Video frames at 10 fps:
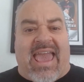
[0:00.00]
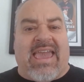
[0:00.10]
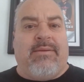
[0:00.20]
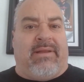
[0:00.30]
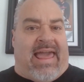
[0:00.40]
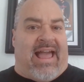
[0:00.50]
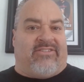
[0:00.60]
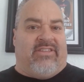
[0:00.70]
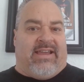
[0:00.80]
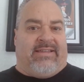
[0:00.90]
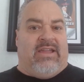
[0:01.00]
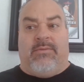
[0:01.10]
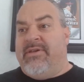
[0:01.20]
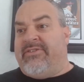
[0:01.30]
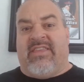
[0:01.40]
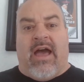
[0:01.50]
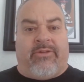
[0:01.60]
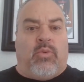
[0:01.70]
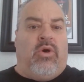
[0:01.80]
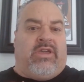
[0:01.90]
game last night. They were missing the
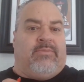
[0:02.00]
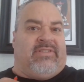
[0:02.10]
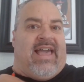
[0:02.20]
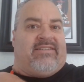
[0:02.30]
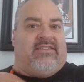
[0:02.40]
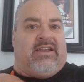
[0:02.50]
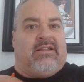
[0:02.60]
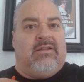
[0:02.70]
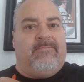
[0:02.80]
other Williams last night.